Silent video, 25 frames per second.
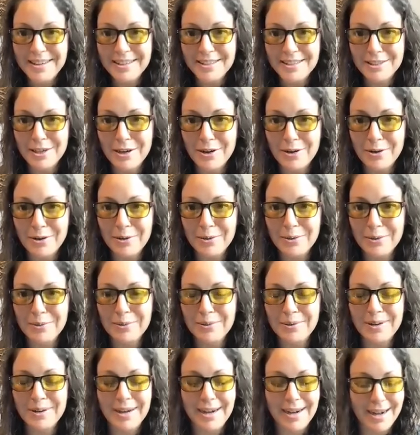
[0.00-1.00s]

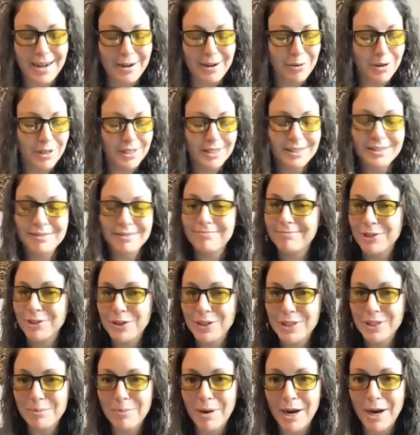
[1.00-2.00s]
So I want
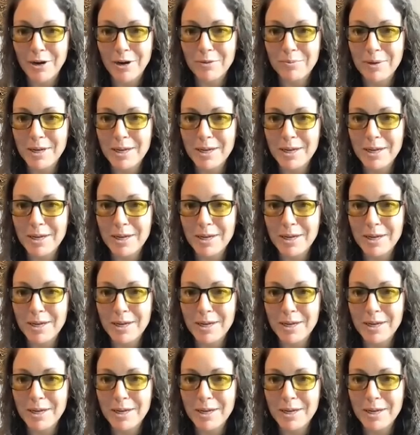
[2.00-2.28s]
to inspire